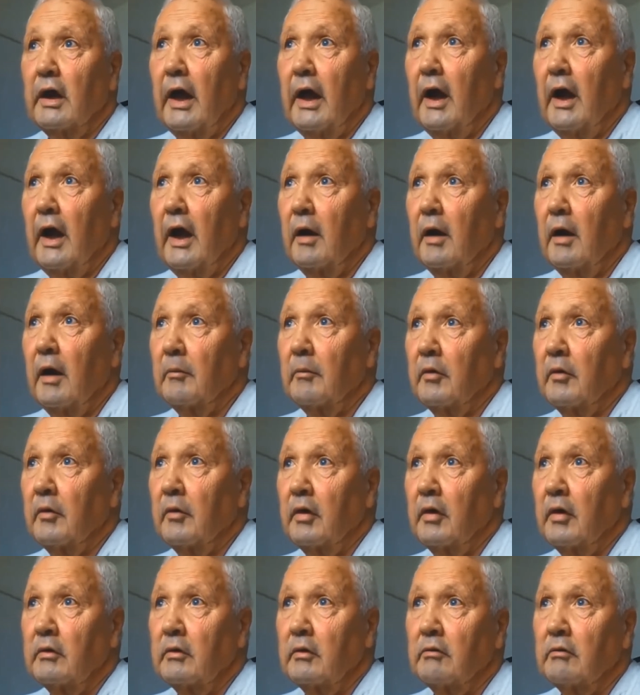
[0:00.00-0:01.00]

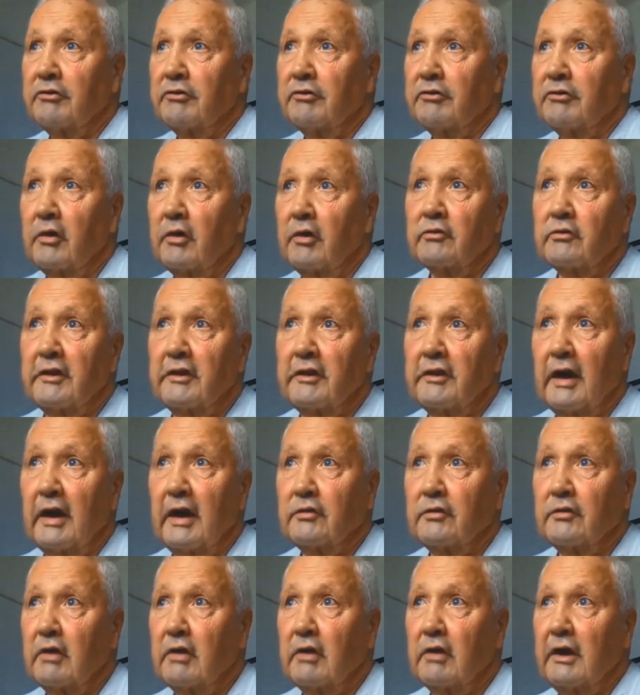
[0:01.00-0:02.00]
The results of the
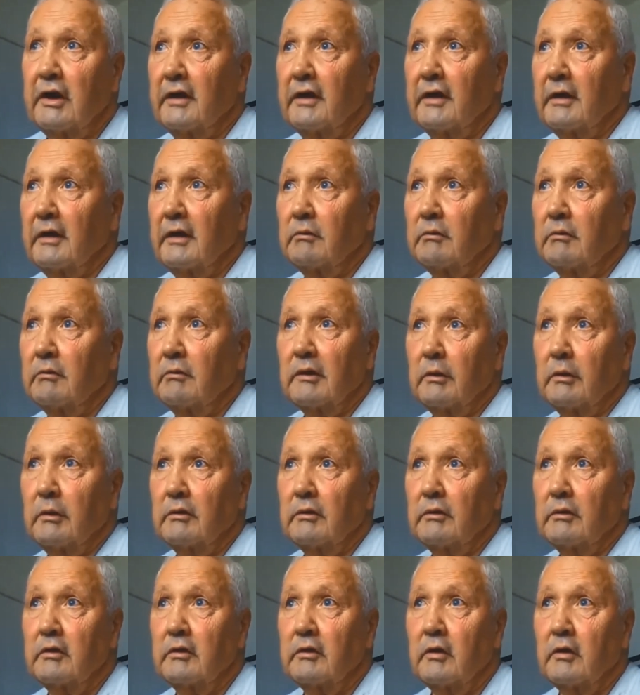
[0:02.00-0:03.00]
x-ray,
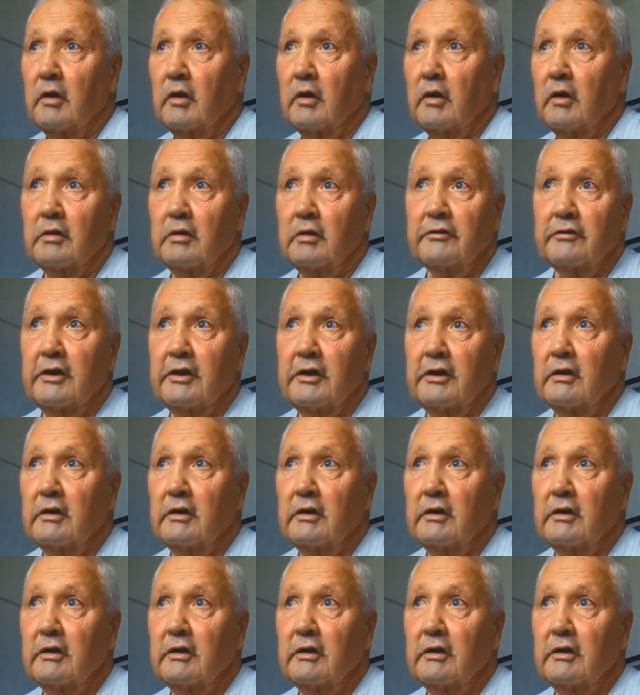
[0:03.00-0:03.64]
the